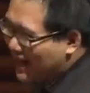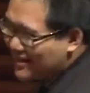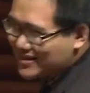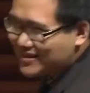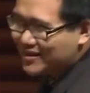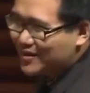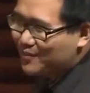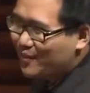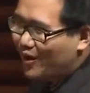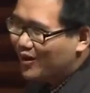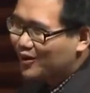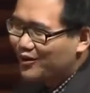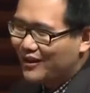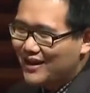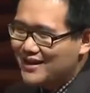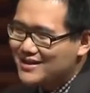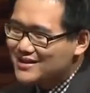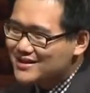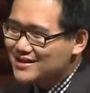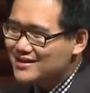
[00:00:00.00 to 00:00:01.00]
Tesla Model
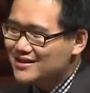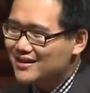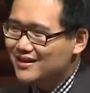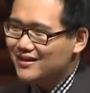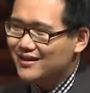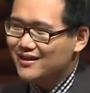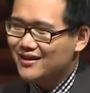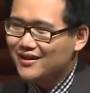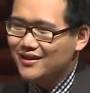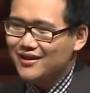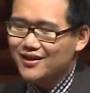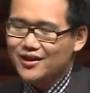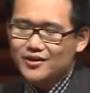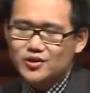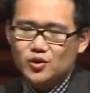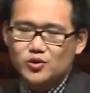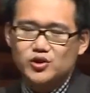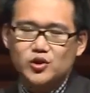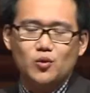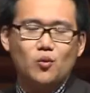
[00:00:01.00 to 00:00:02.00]
S?
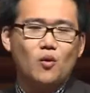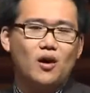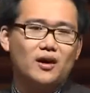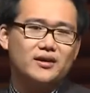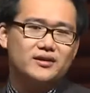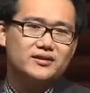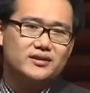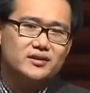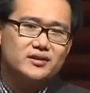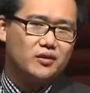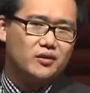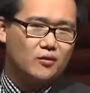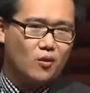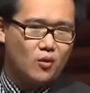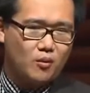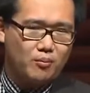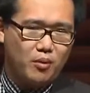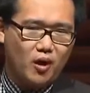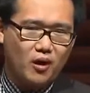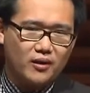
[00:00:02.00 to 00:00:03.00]
Don't you want
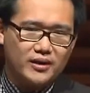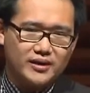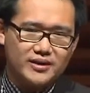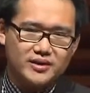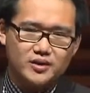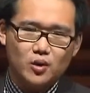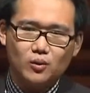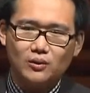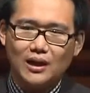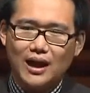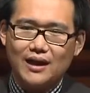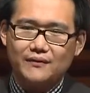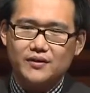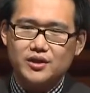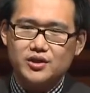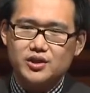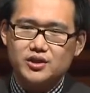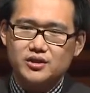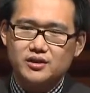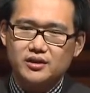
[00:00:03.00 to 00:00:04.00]
throw a party so
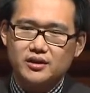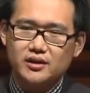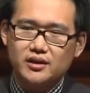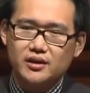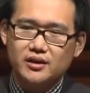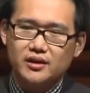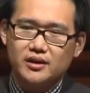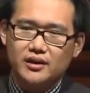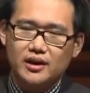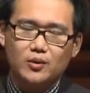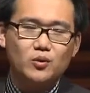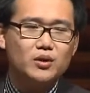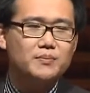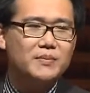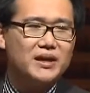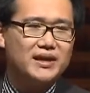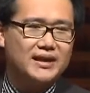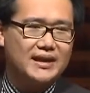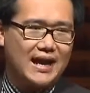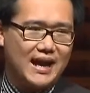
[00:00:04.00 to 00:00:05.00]
lavish it would
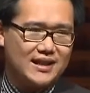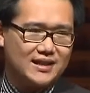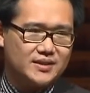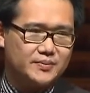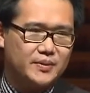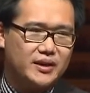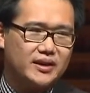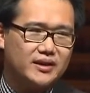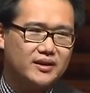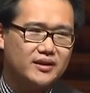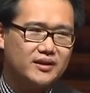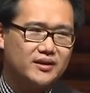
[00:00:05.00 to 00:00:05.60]
make Gatsby